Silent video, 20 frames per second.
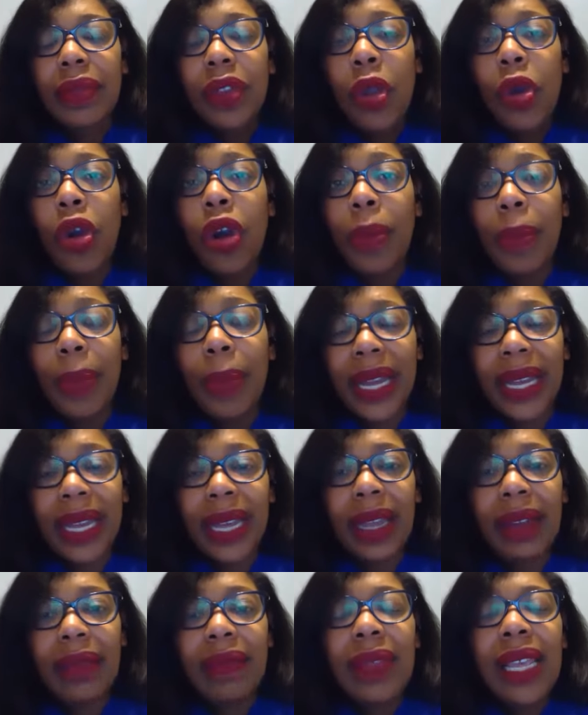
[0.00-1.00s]
or bucket.
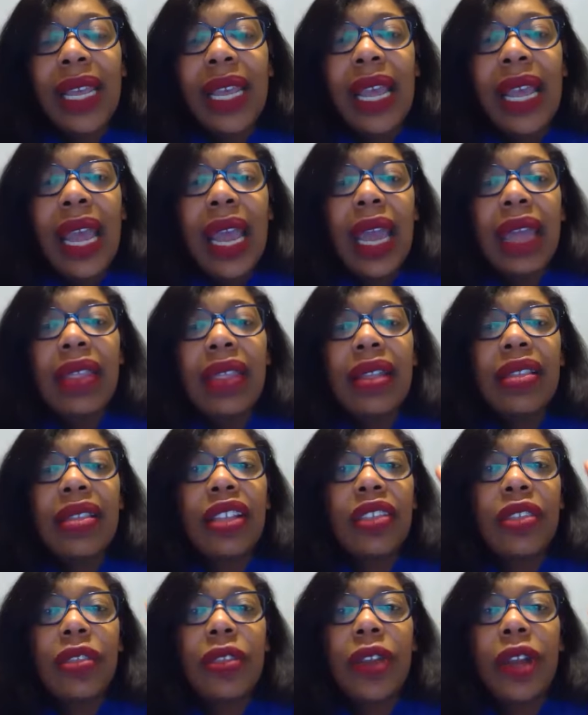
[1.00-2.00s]
And then the
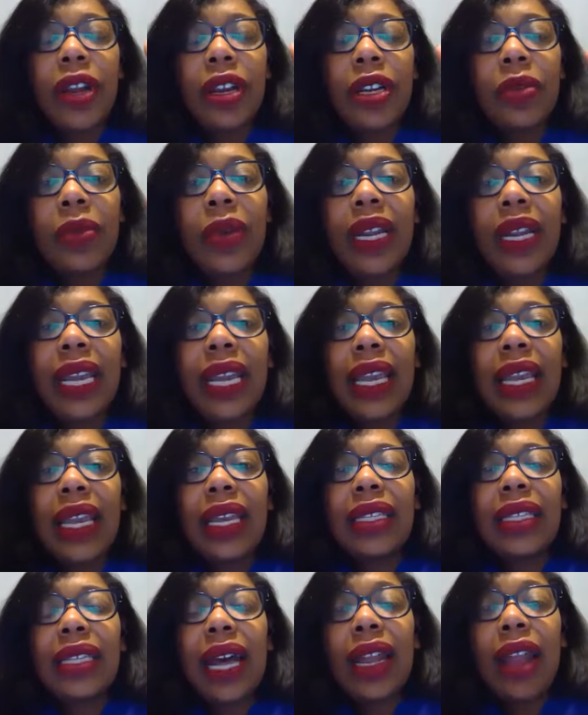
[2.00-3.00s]
third one is
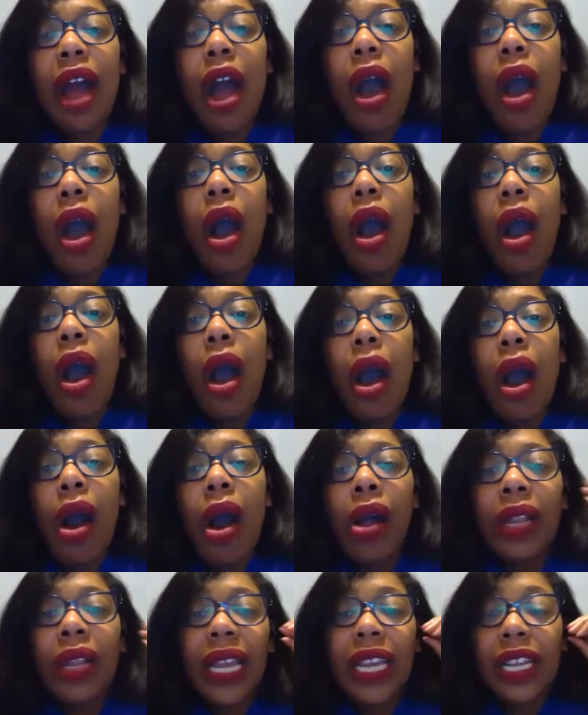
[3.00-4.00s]
an
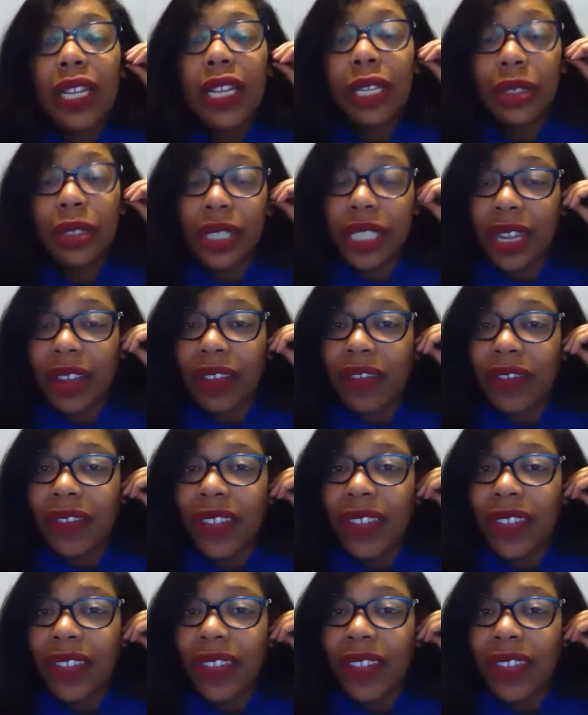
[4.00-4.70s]
all-inclusive,